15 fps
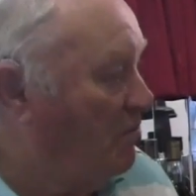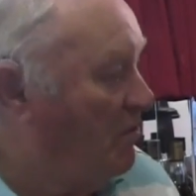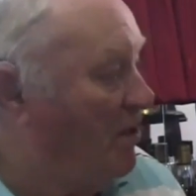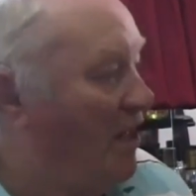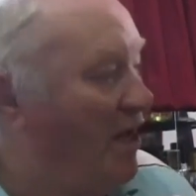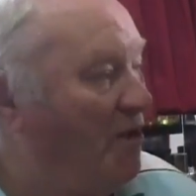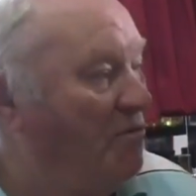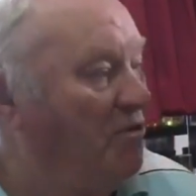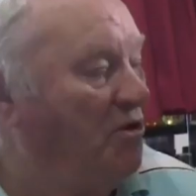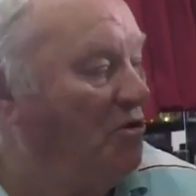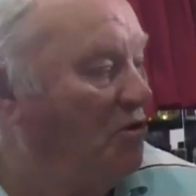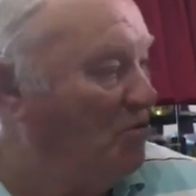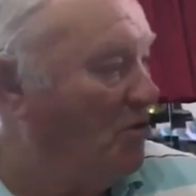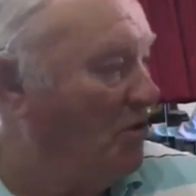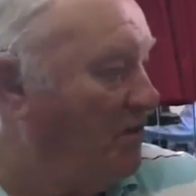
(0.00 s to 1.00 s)
well, how do you
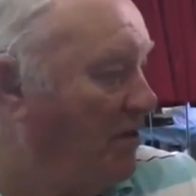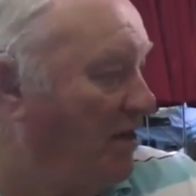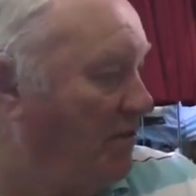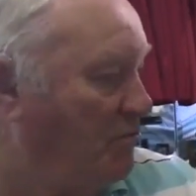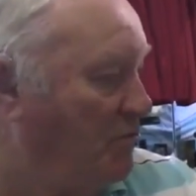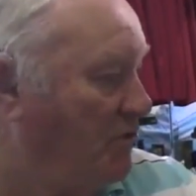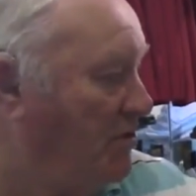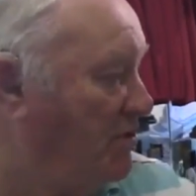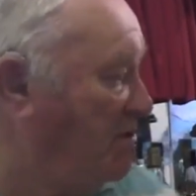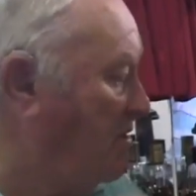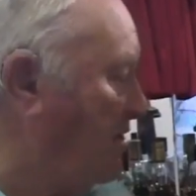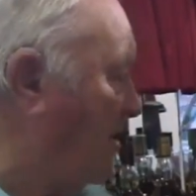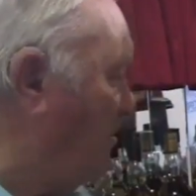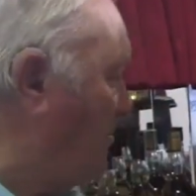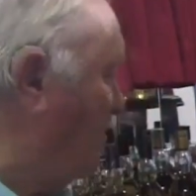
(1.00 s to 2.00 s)
know what that one is,
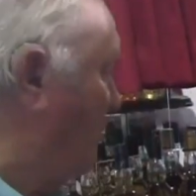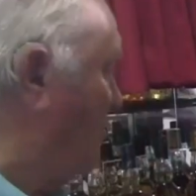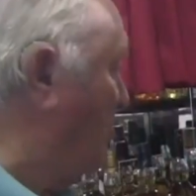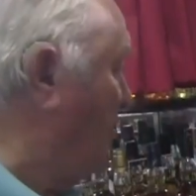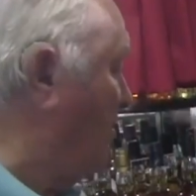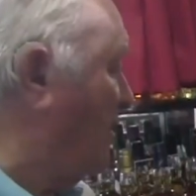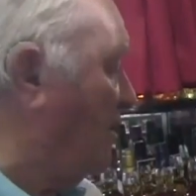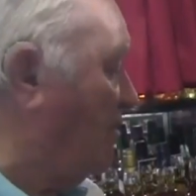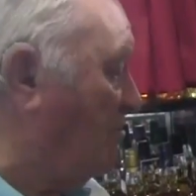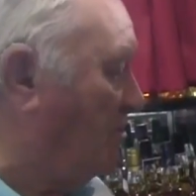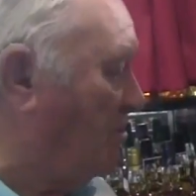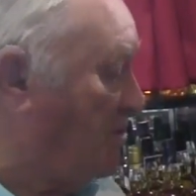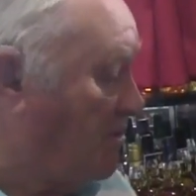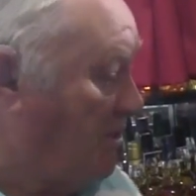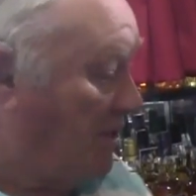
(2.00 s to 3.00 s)
and how do you know what that one is?